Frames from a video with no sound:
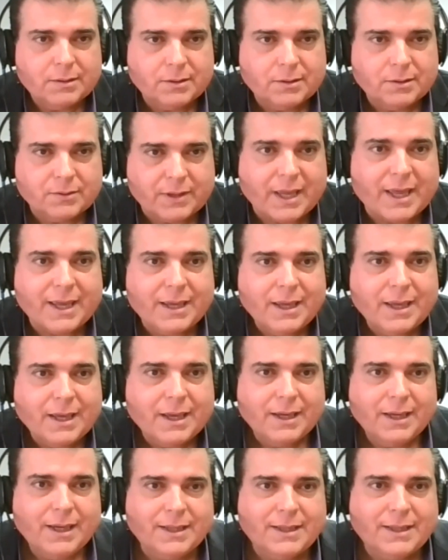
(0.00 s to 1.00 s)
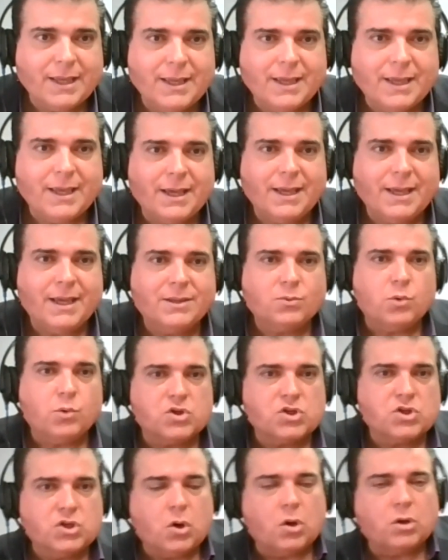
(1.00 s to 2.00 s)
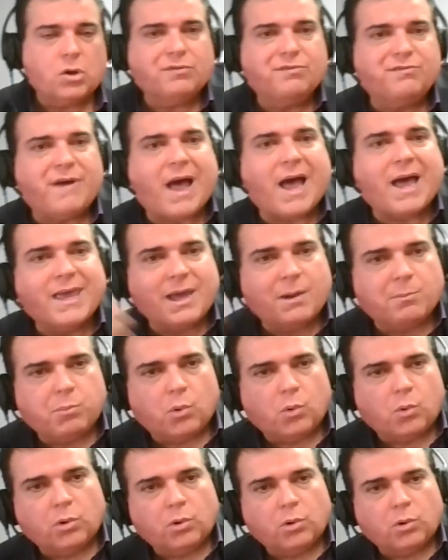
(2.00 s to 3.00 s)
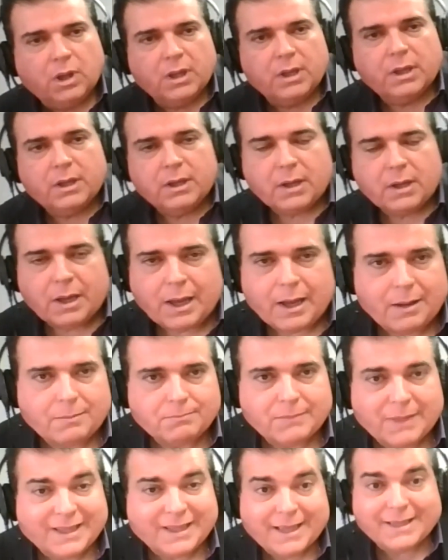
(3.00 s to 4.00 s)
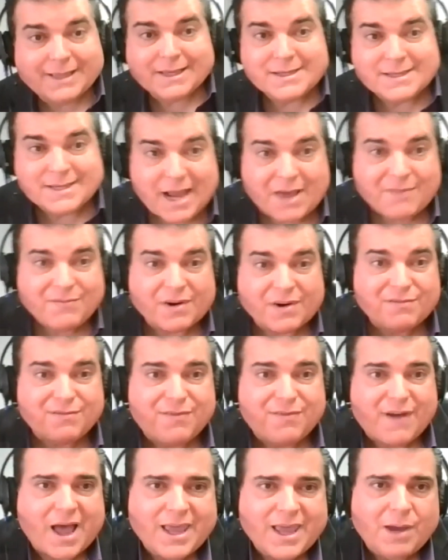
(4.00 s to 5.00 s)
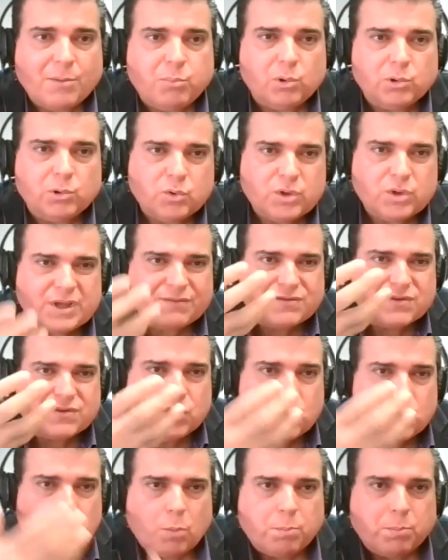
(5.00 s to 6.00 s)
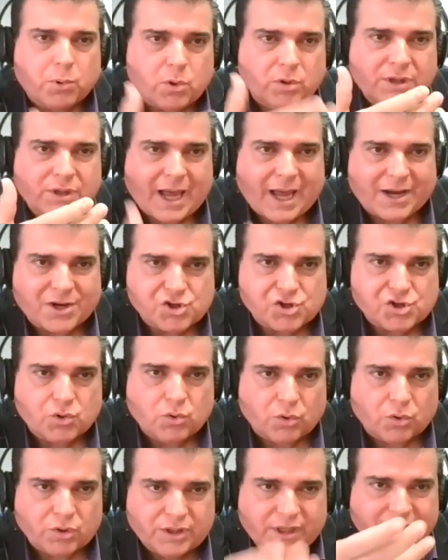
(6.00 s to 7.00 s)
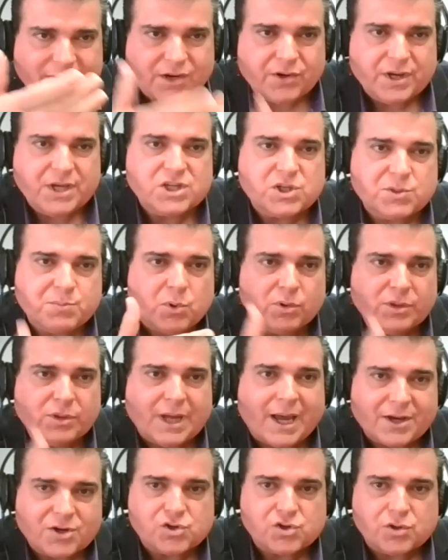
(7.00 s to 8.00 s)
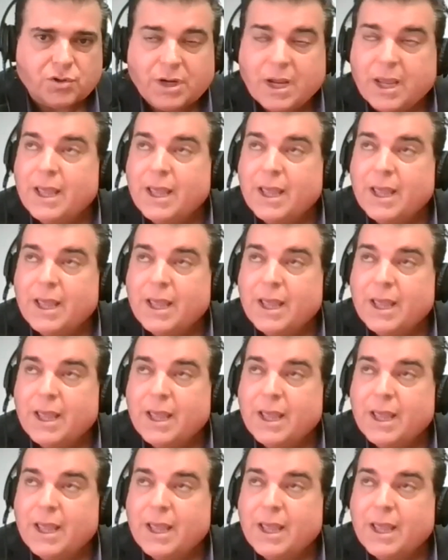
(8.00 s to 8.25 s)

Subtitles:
okay? It was not viable It is never viable to have no production or decreased production